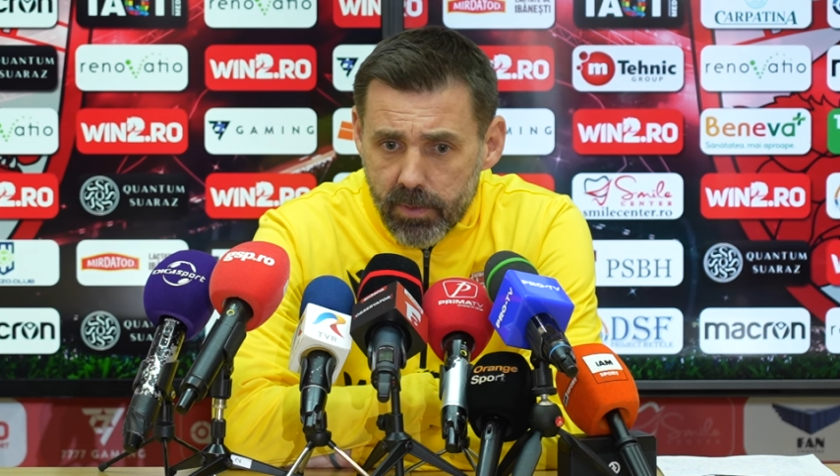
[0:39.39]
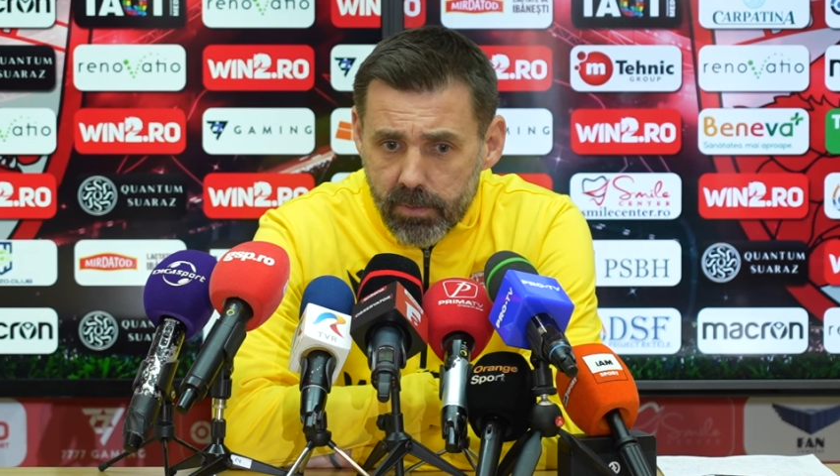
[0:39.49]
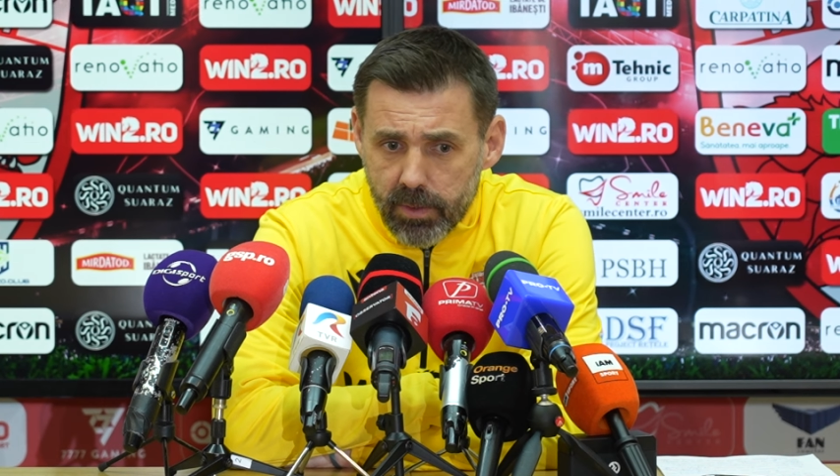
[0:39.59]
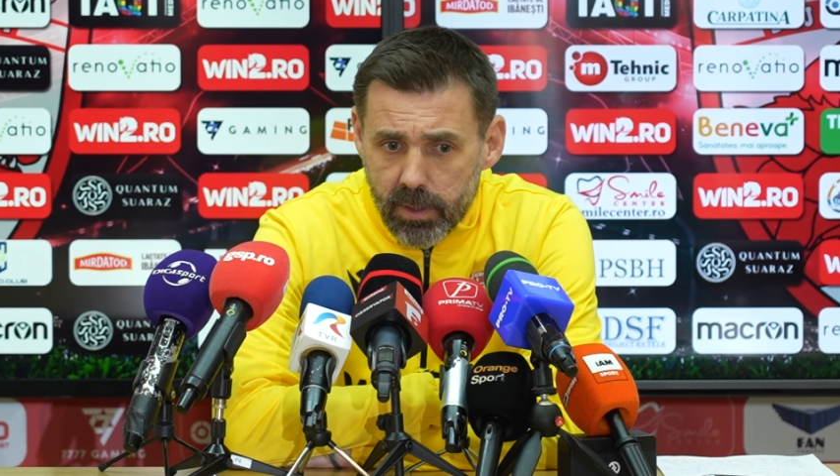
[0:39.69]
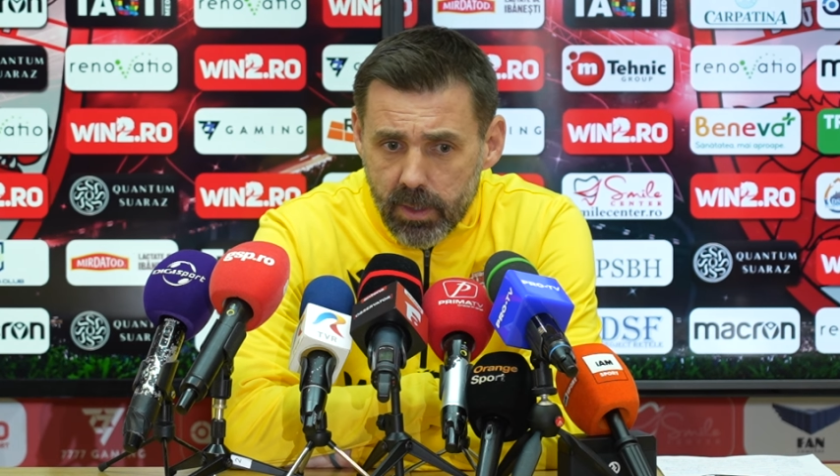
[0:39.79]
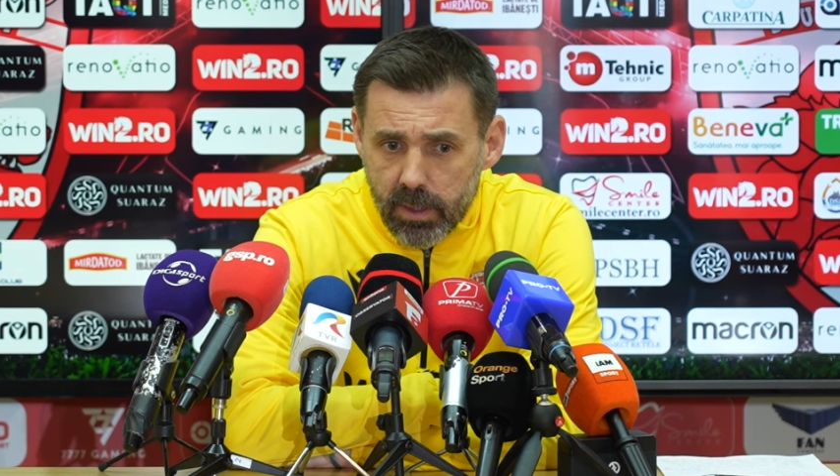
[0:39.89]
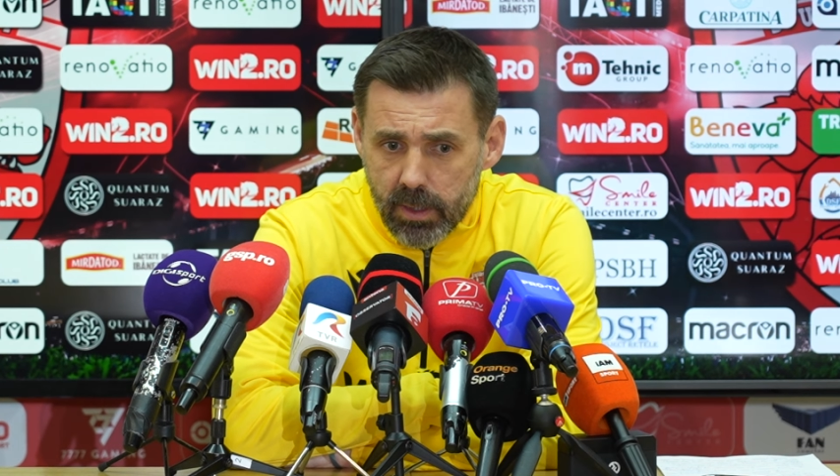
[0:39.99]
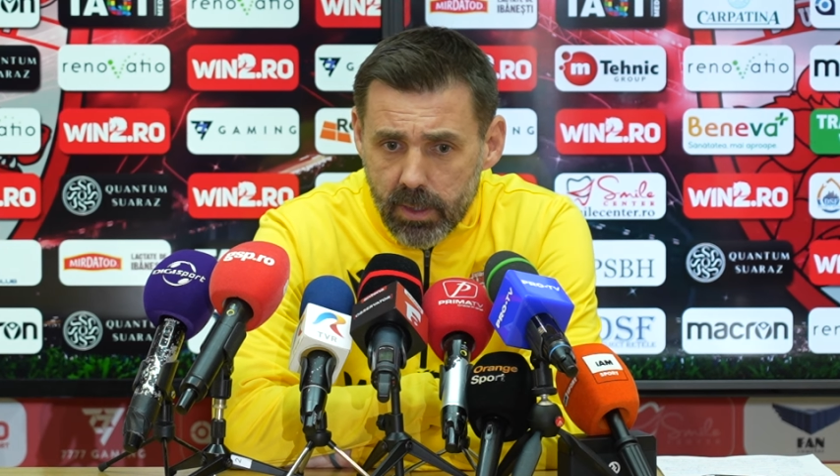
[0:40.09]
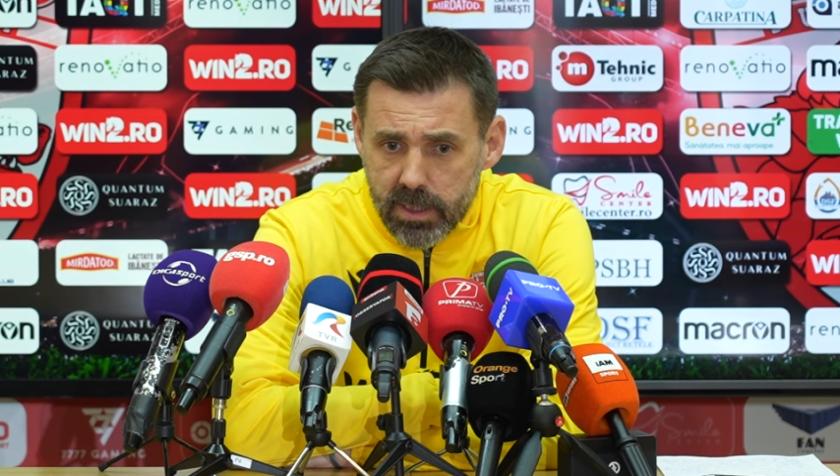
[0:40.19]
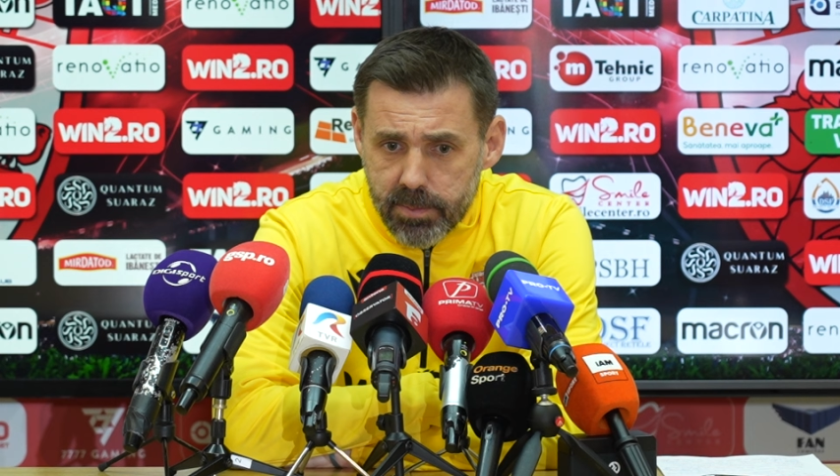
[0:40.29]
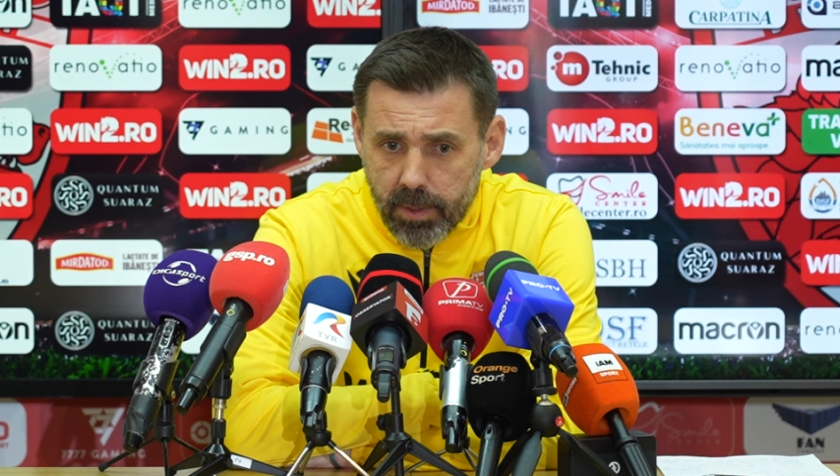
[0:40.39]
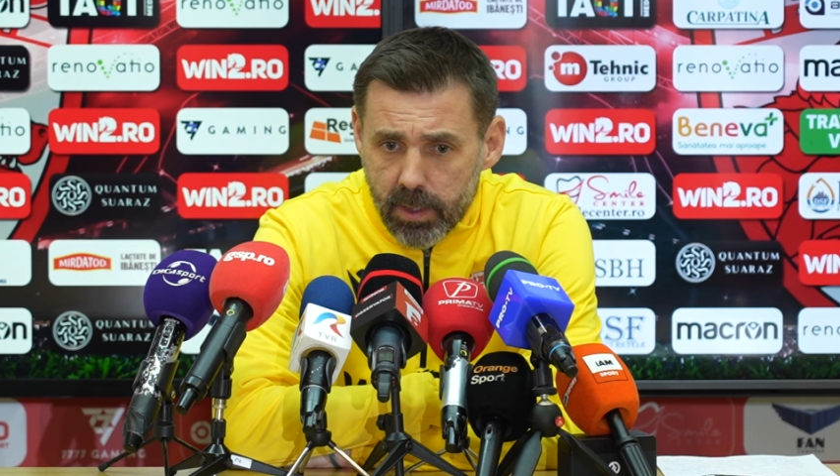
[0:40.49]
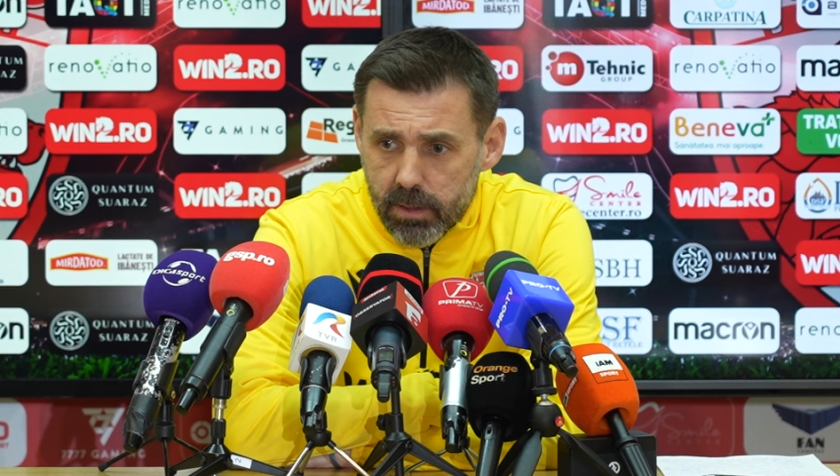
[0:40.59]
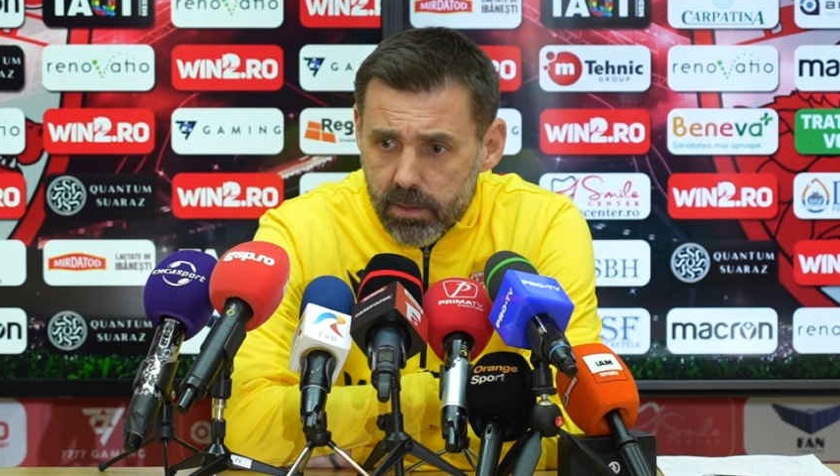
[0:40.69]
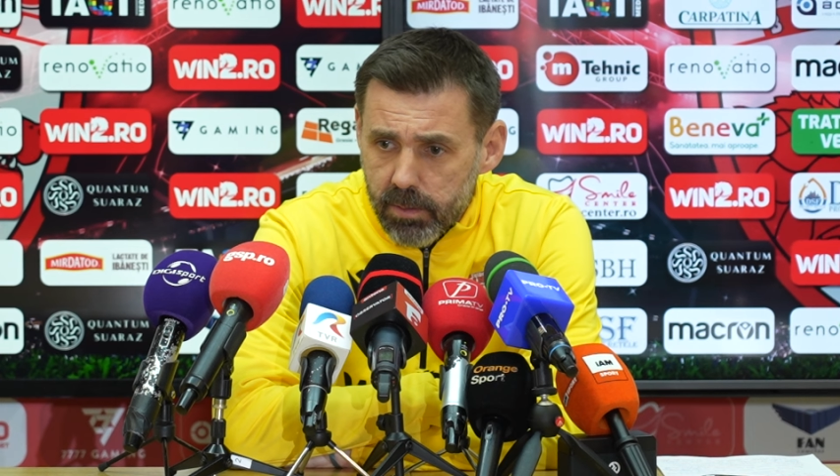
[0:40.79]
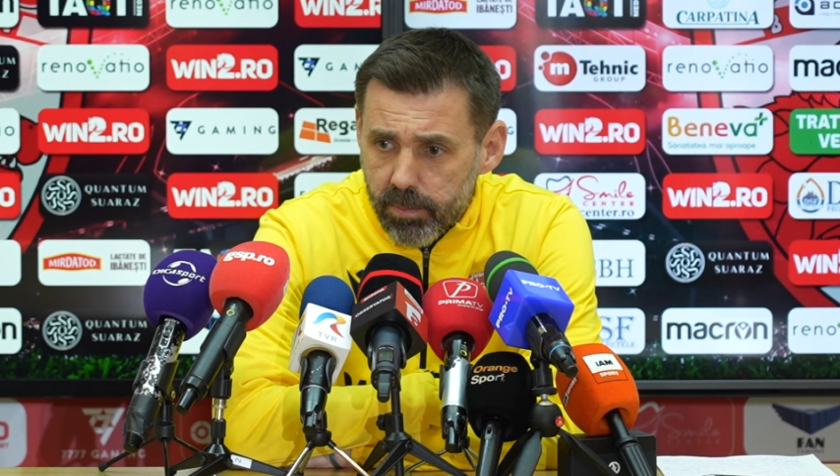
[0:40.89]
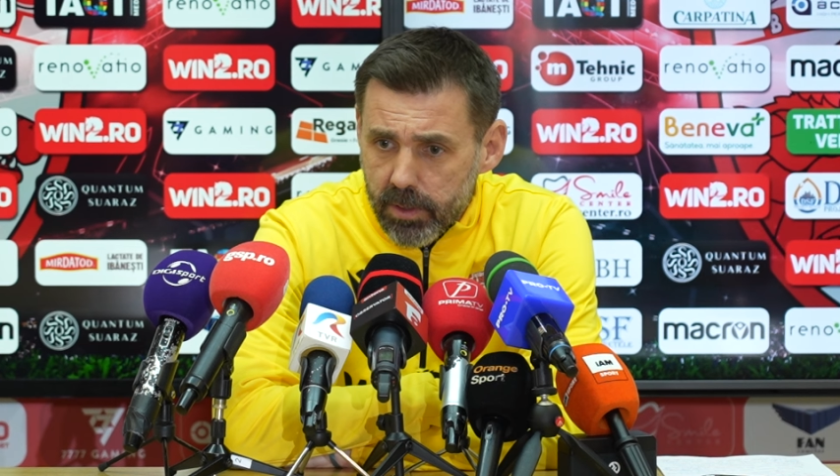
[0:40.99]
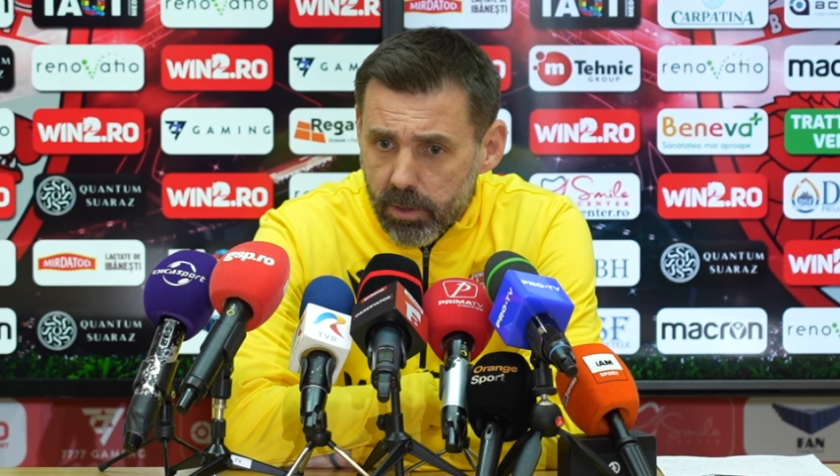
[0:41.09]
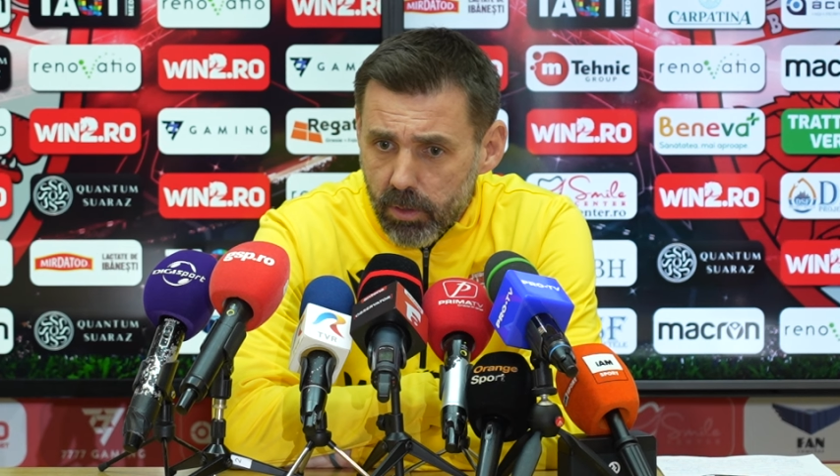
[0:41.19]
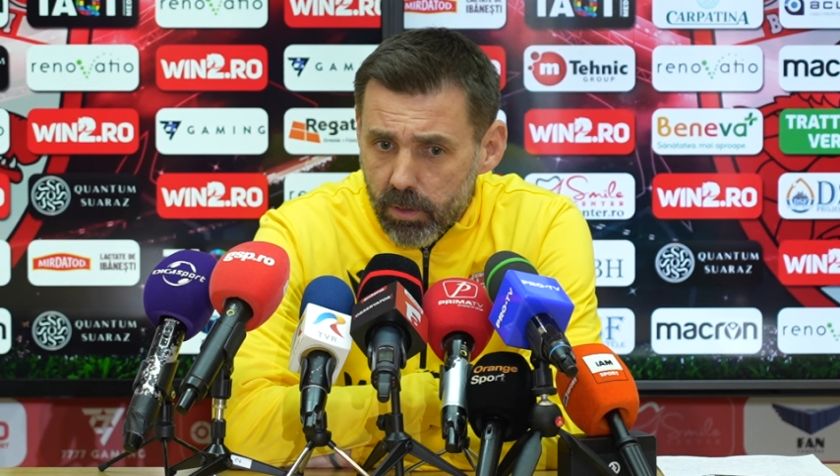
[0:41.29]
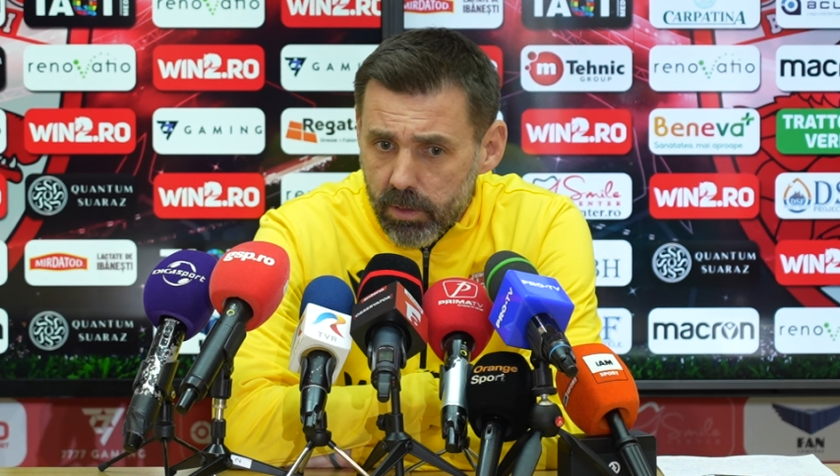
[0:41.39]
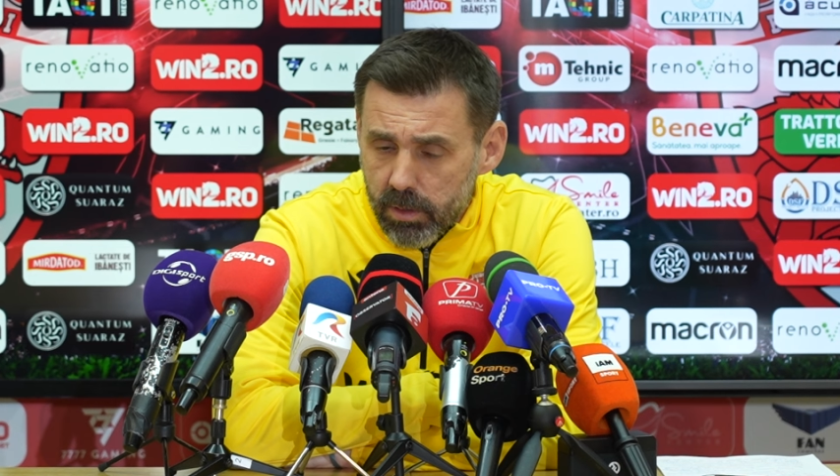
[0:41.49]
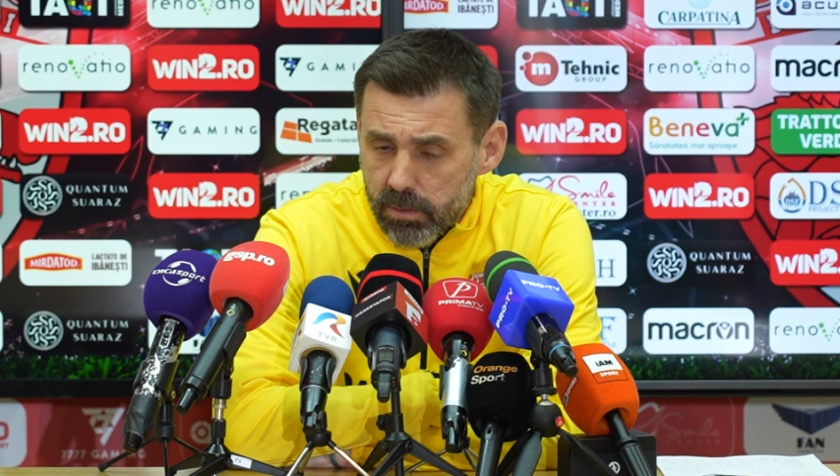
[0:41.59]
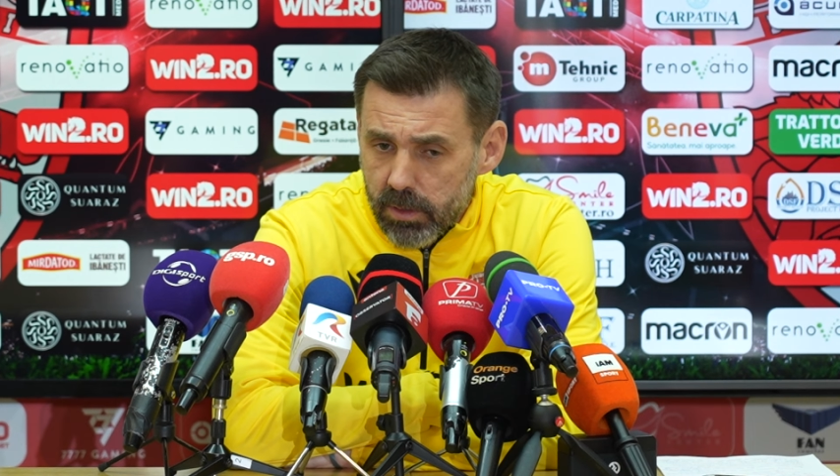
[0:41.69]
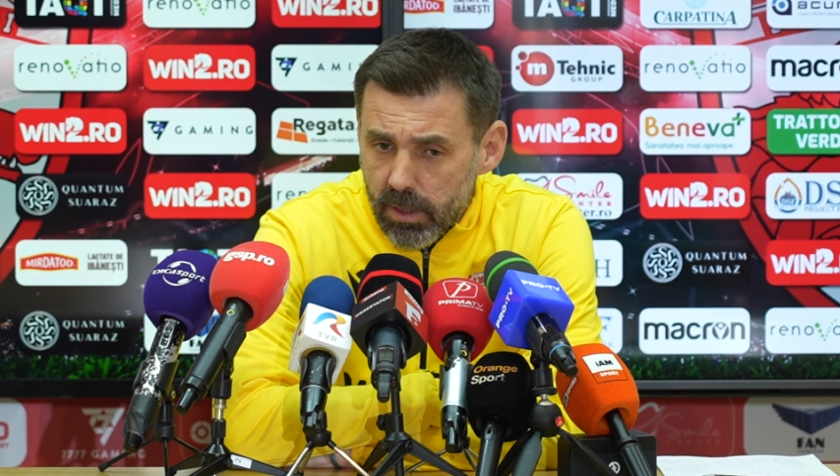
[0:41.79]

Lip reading: We respect Petrolul